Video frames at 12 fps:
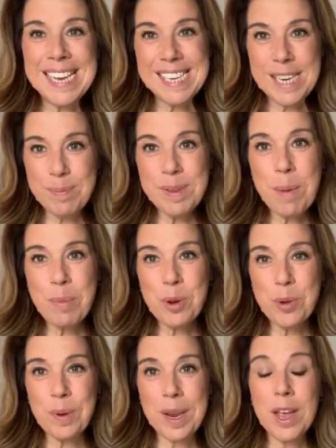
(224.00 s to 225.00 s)
Tip number
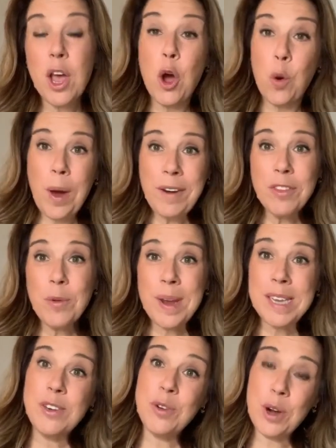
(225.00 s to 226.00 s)
three, one of the
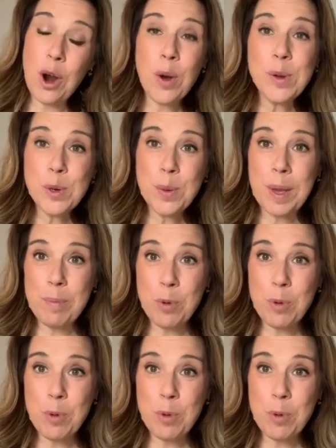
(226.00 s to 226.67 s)
ways you can also keep